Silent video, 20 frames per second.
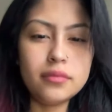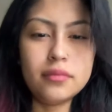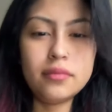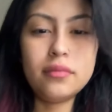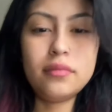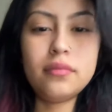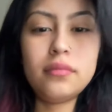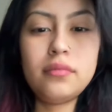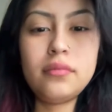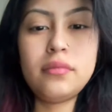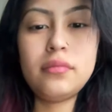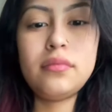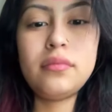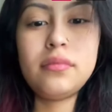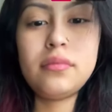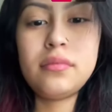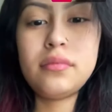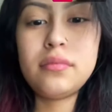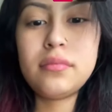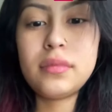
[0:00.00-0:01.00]
Hmm, girl,
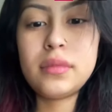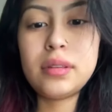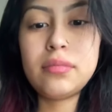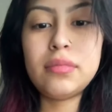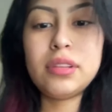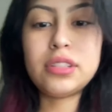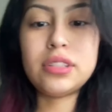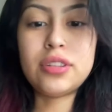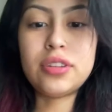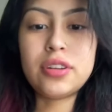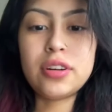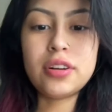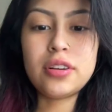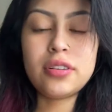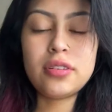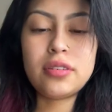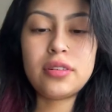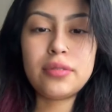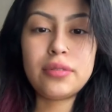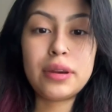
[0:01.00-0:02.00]

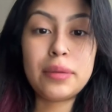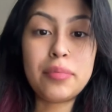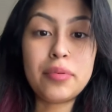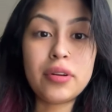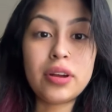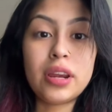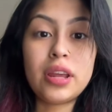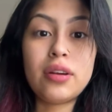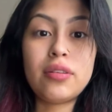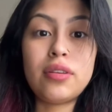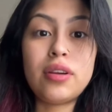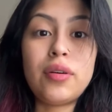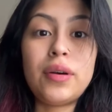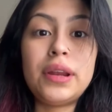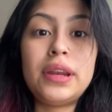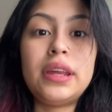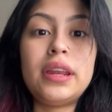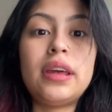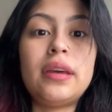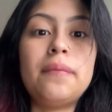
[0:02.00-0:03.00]
girl, already broke a nail. No,
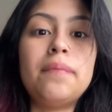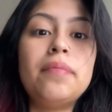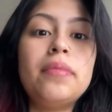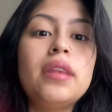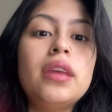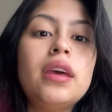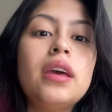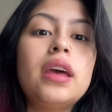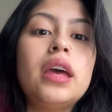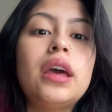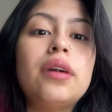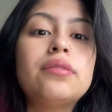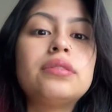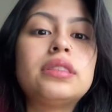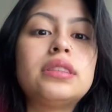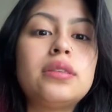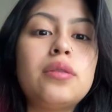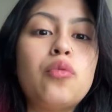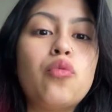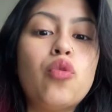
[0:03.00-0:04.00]
I didn't. It
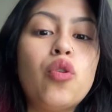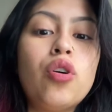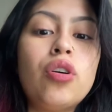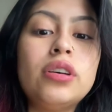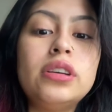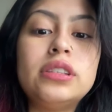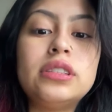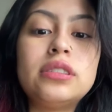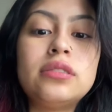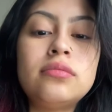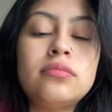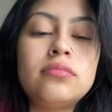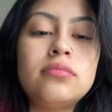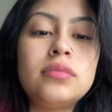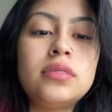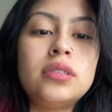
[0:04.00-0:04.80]
was Royce.